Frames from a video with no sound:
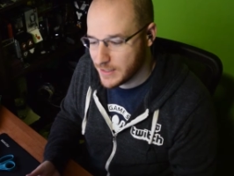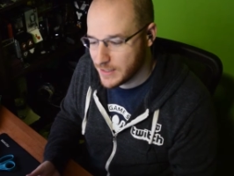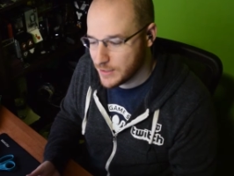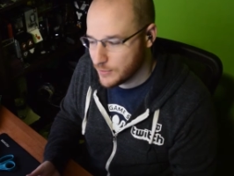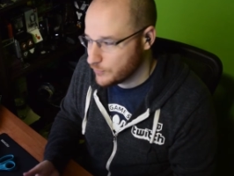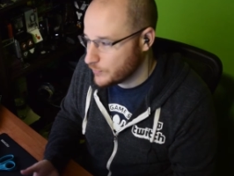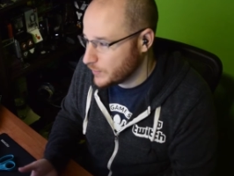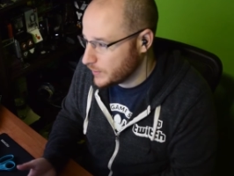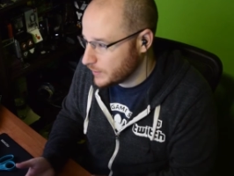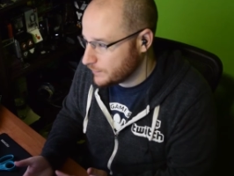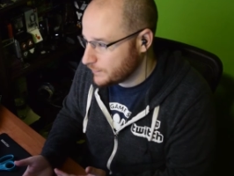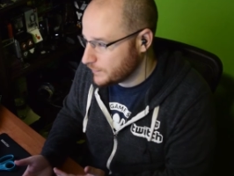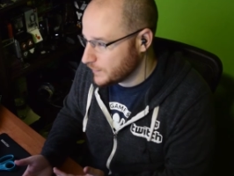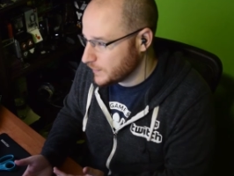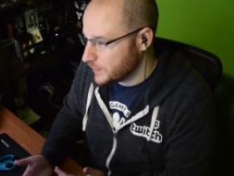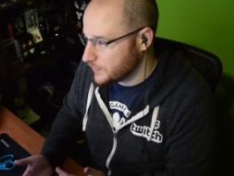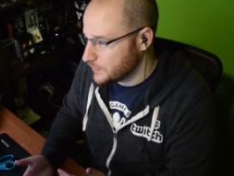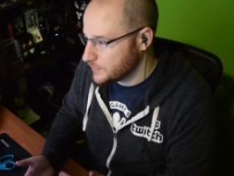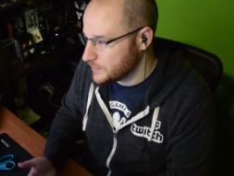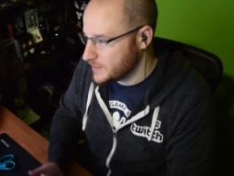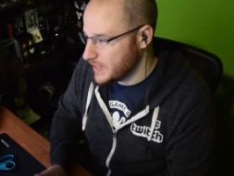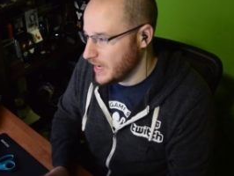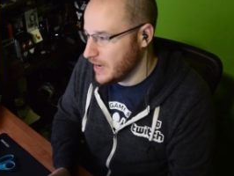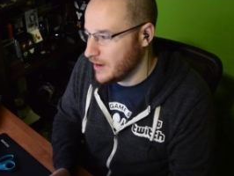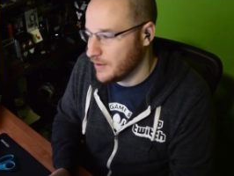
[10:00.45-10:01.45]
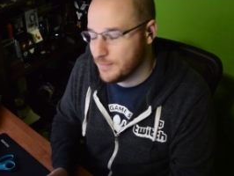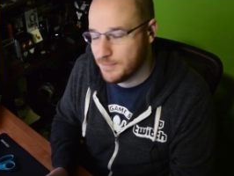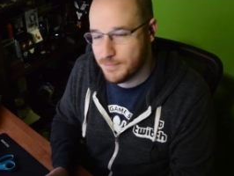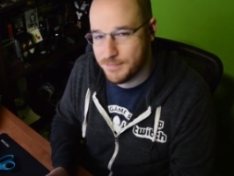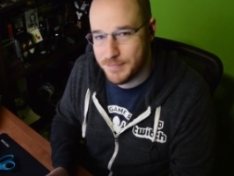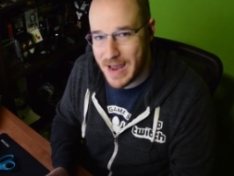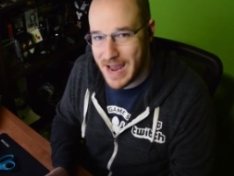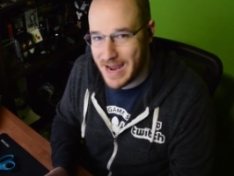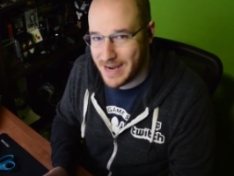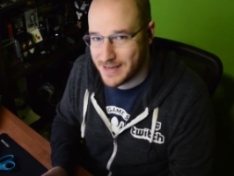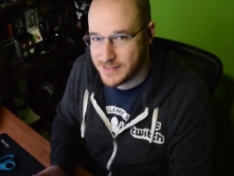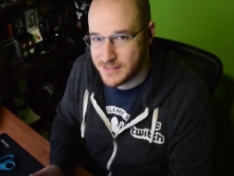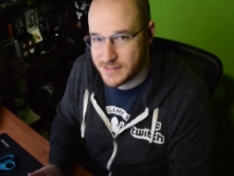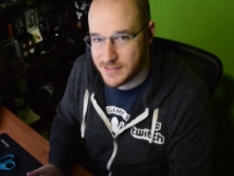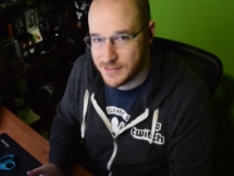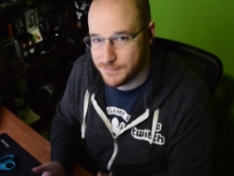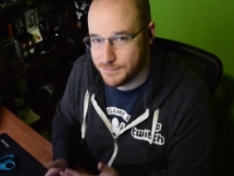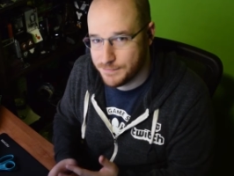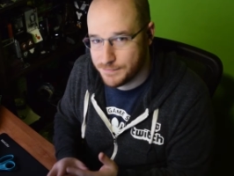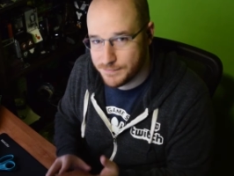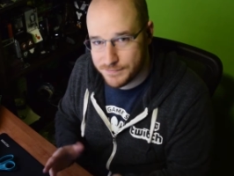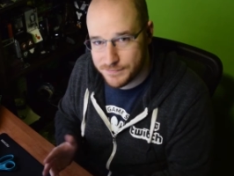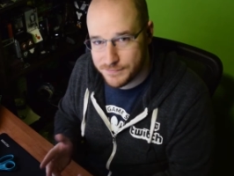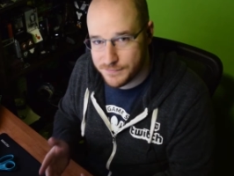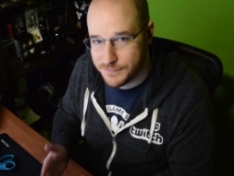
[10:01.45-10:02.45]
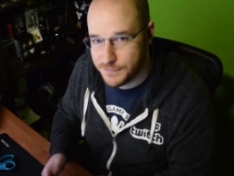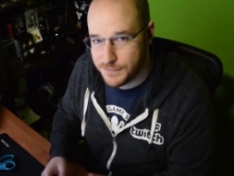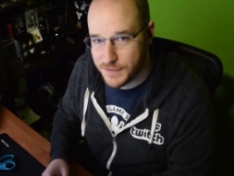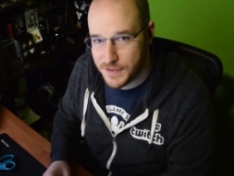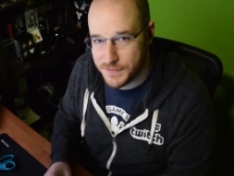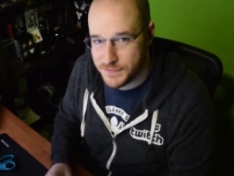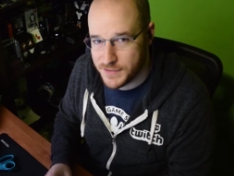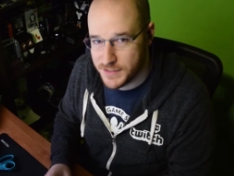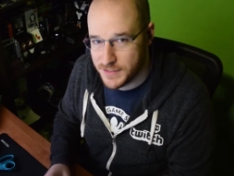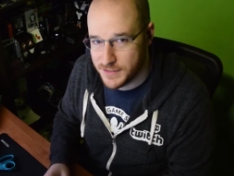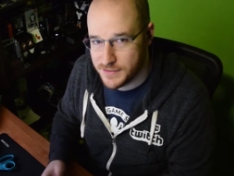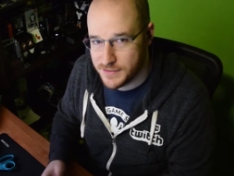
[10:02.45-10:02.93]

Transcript: What if it goes down back to $50,